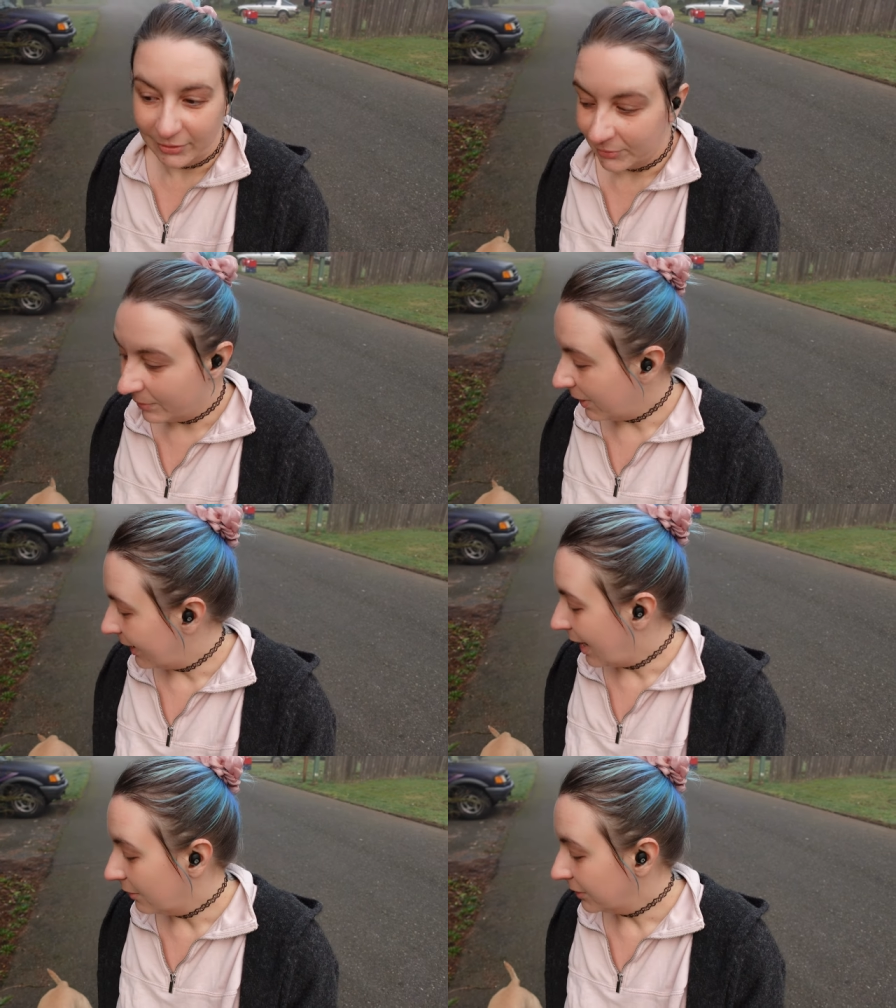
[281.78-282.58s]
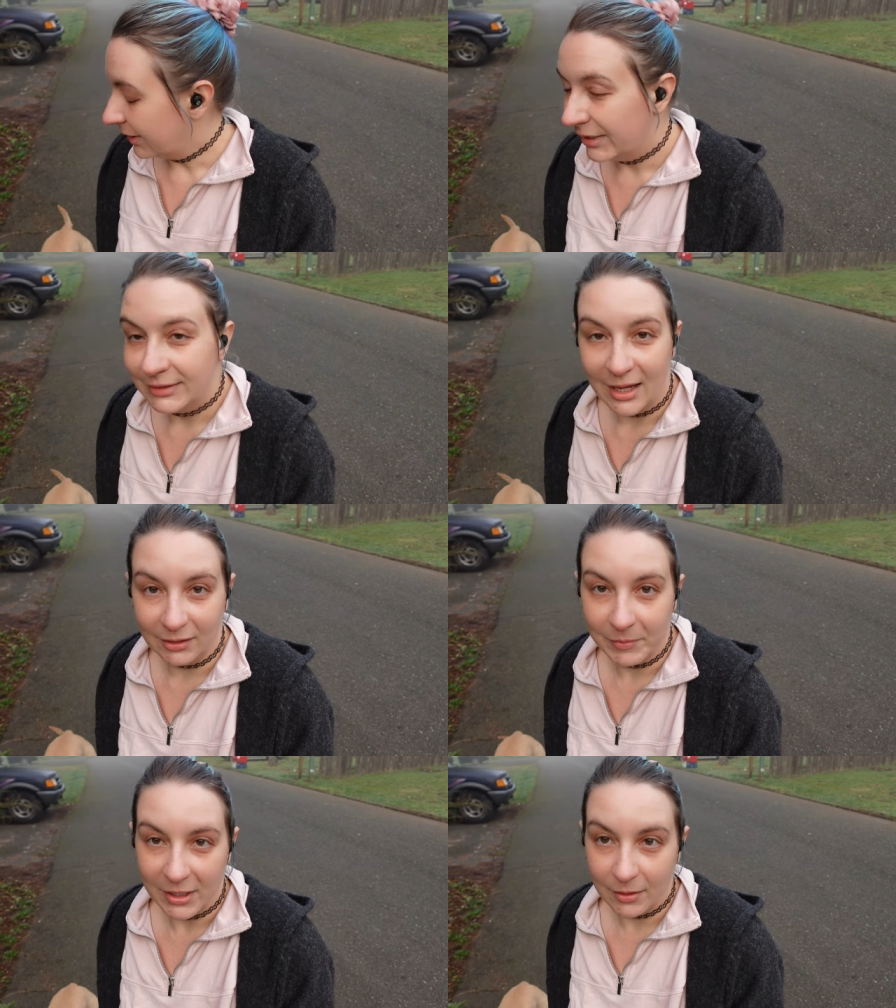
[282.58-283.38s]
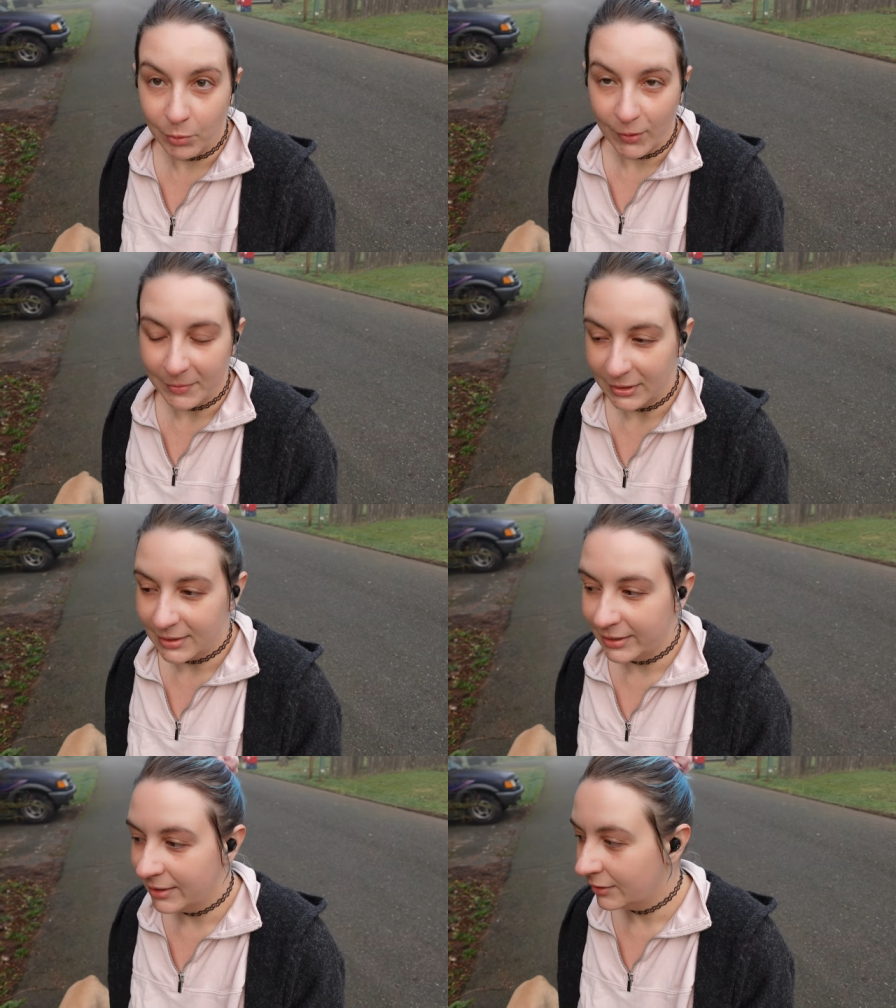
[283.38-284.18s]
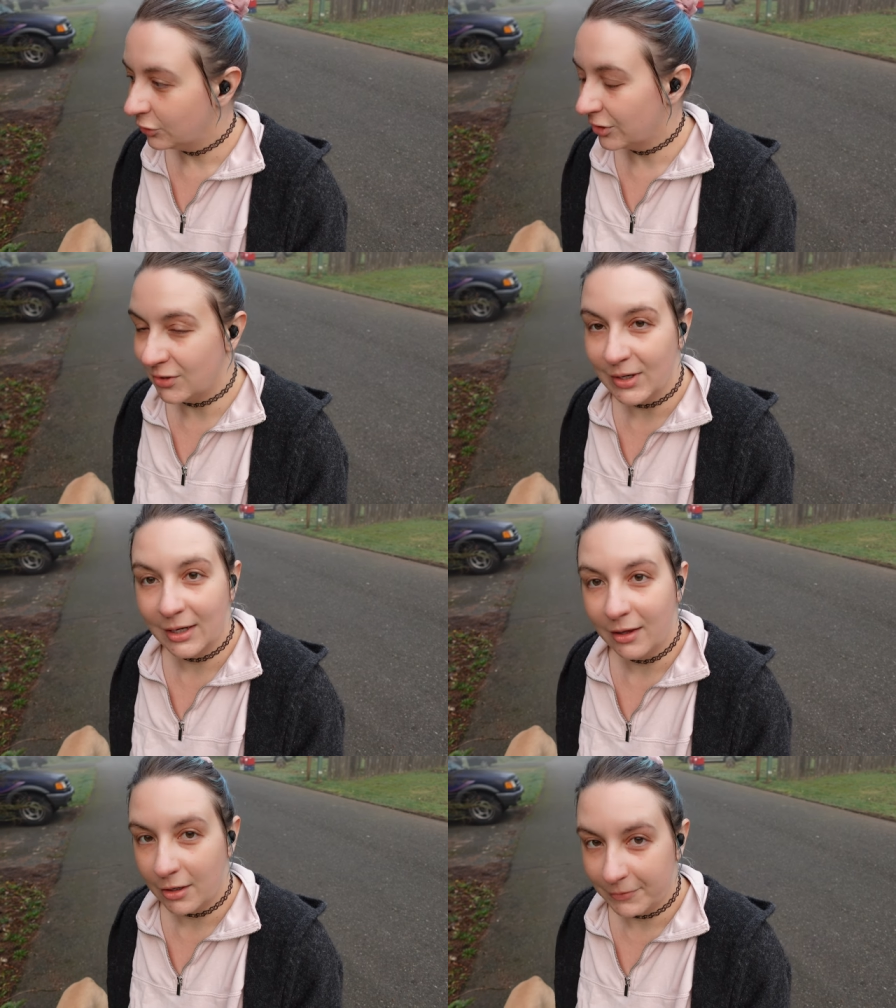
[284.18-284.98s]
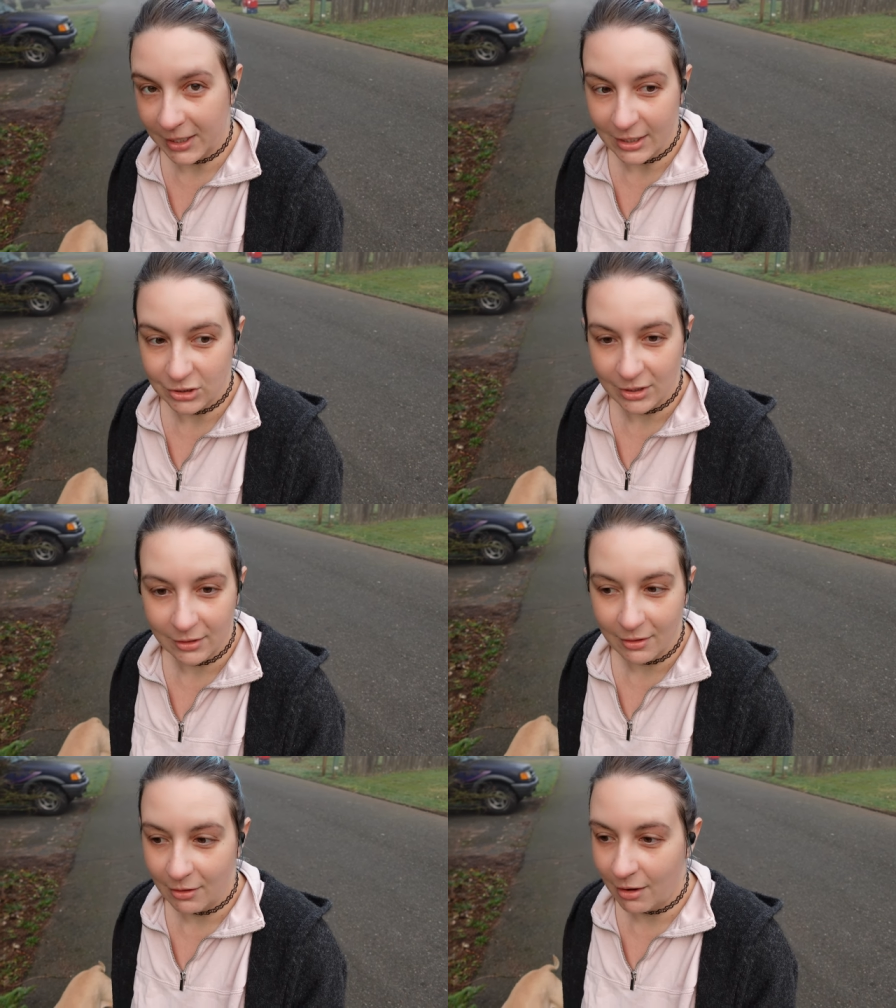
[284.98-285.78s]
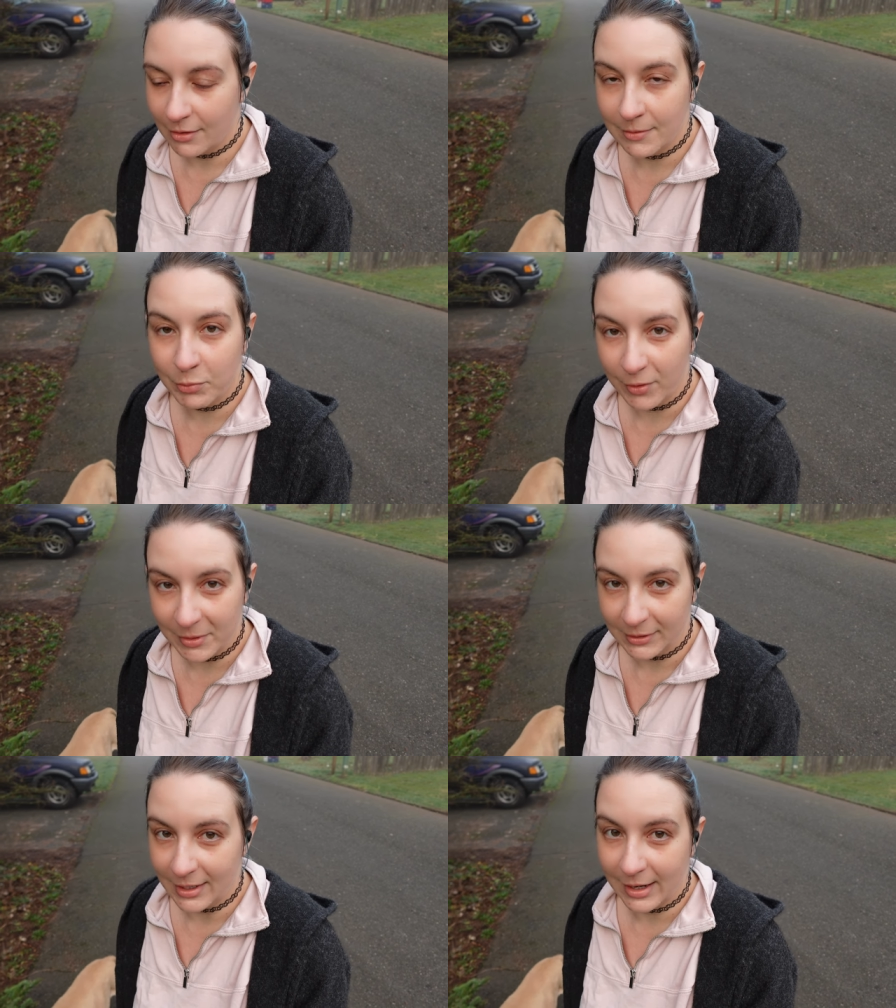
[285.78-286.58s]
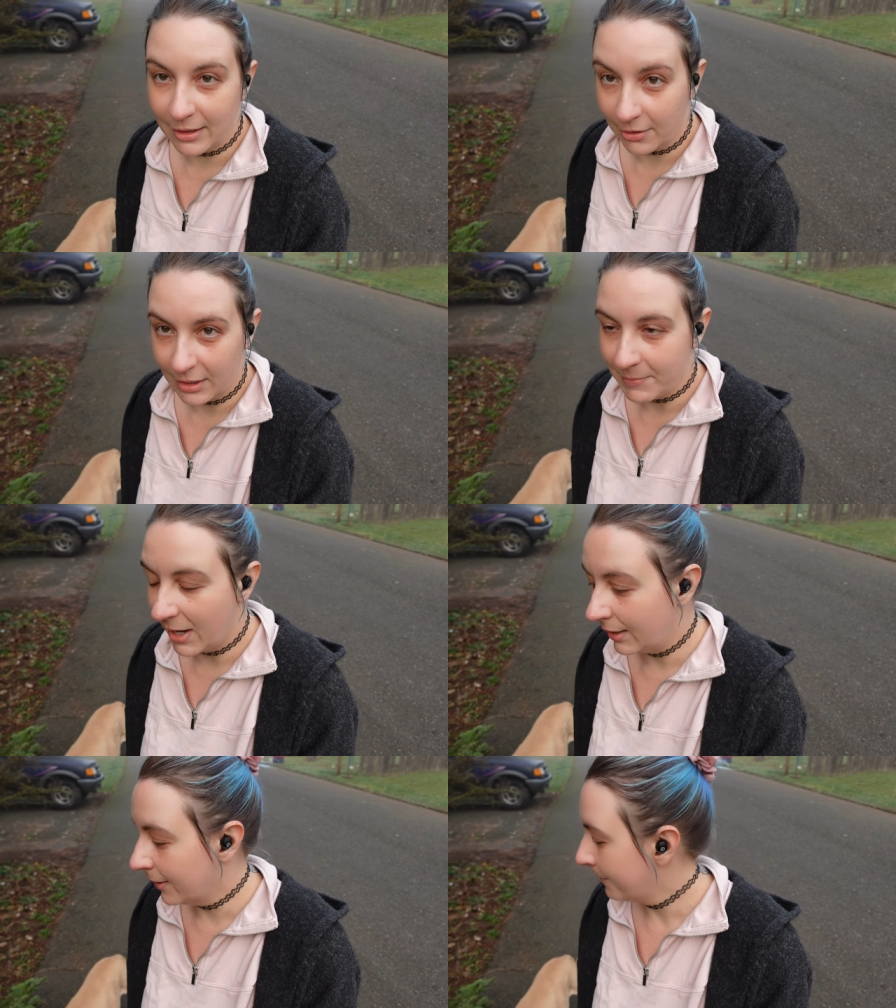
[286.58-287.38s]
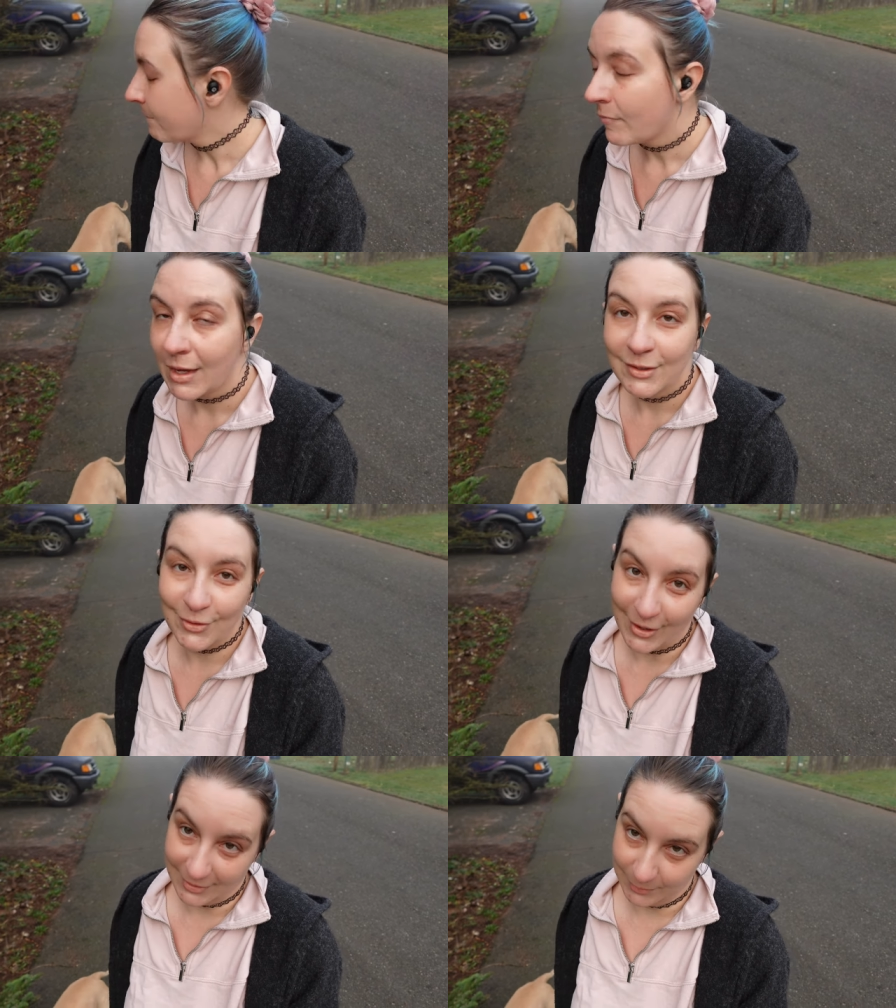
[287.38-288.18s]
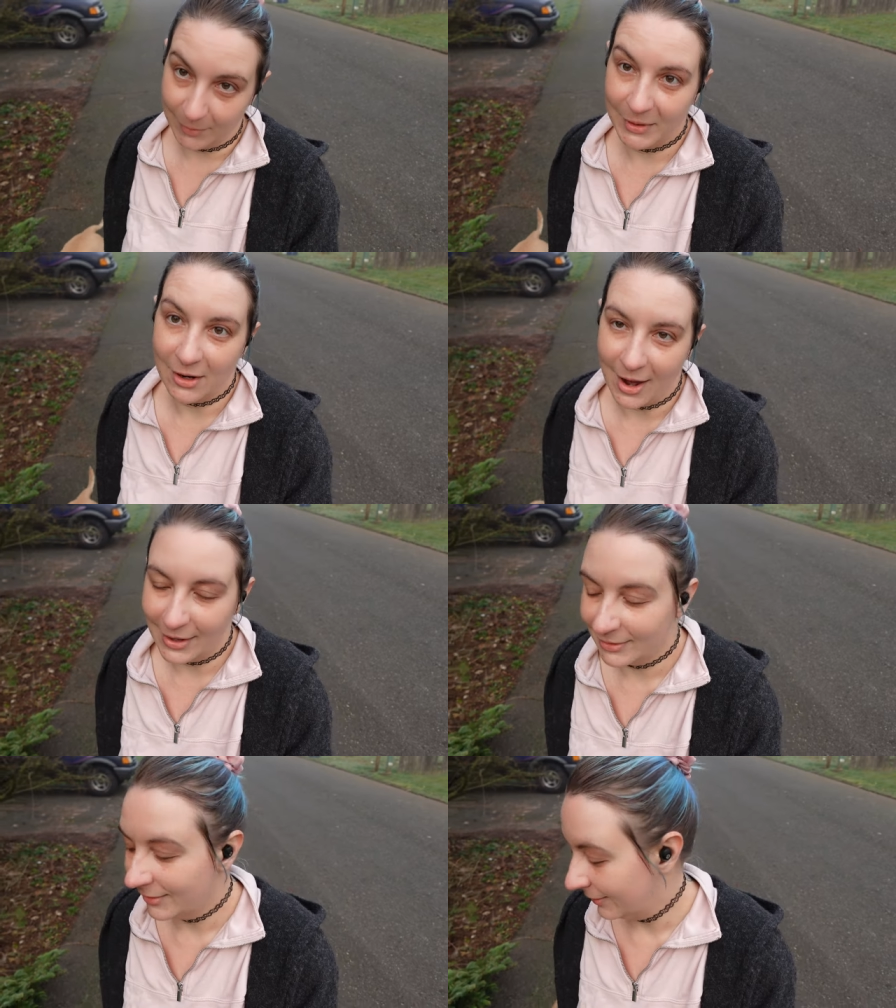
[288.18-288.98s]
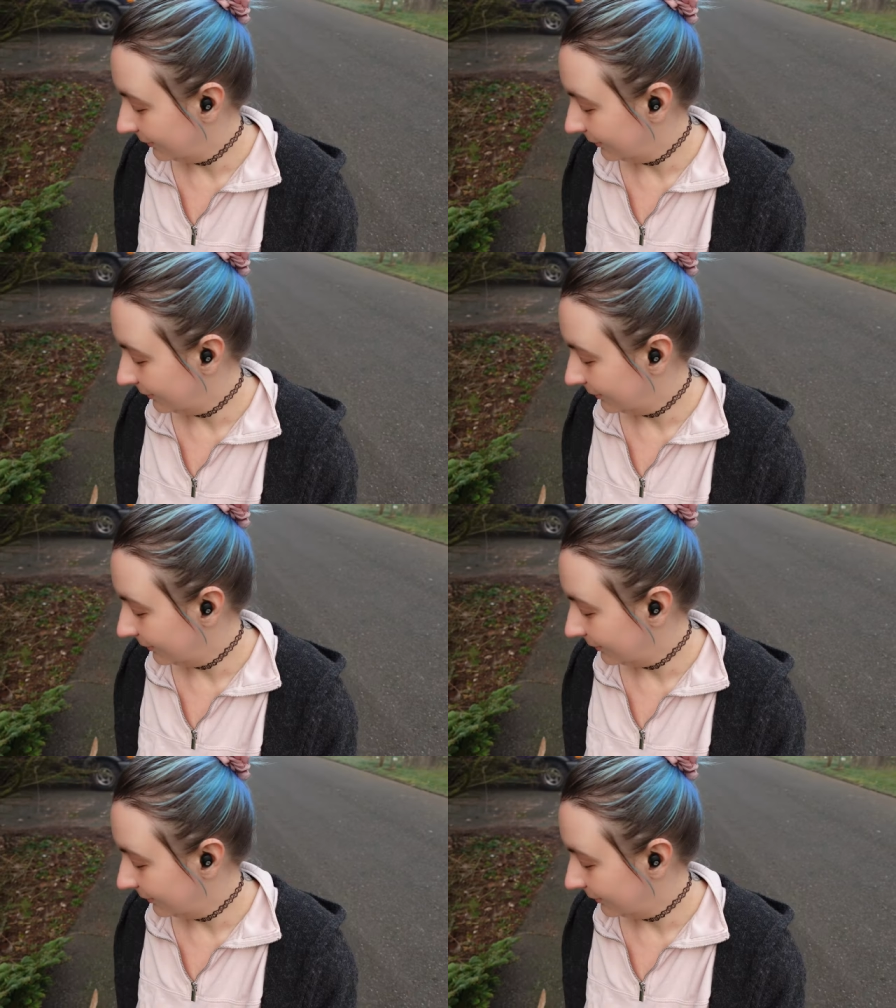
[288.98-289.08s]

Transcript: three week out telemed appointment just to get clarification on an appointment that I had already made. So that is where we are at.